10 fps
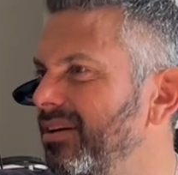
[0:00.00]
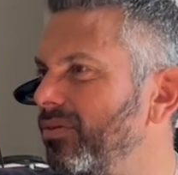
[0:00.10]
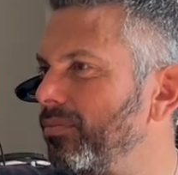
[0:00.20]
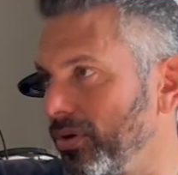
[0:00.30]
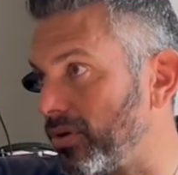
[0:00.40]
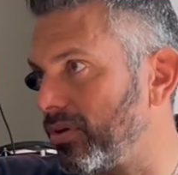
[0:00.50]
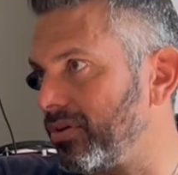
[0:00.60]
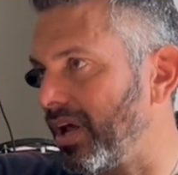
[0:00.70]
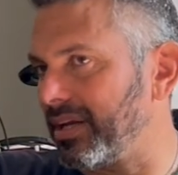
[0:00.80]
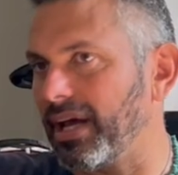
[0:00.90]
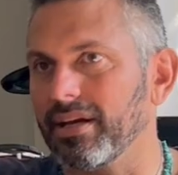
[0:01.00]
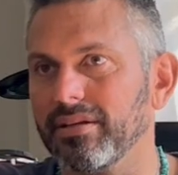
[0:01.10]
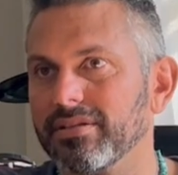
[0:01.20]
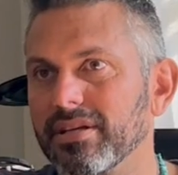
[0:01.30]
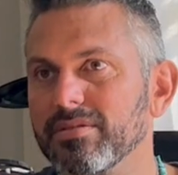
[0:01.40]
Murdered, not died.
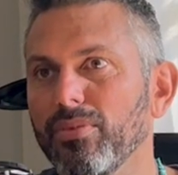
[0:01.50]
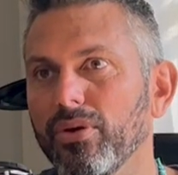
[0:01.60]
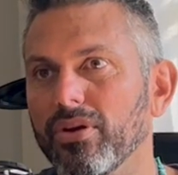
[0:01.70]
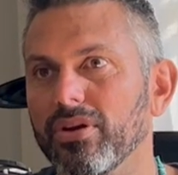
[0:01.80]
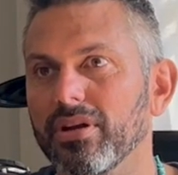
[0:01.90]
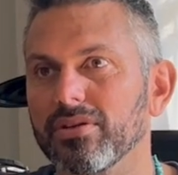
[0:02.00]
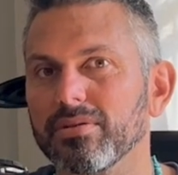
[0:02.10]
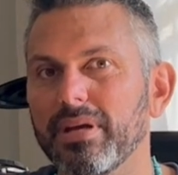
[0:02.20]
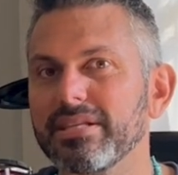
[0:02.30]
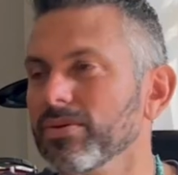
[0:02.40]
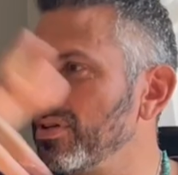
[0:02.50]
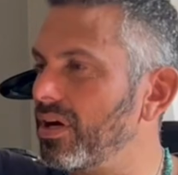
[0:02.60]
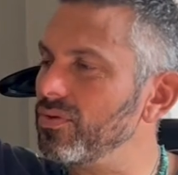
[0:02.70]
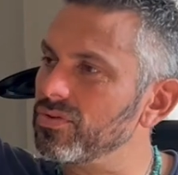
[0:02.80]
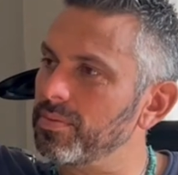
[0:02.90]
6 murdered. It's amazing. There's
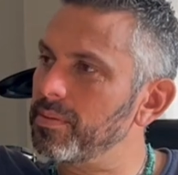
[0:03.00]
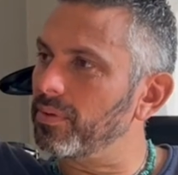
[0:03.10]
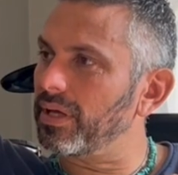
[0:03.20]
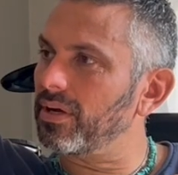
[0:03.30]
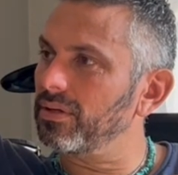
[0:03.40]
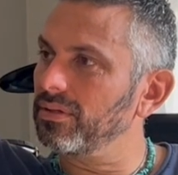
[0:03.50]
hundreds of people there.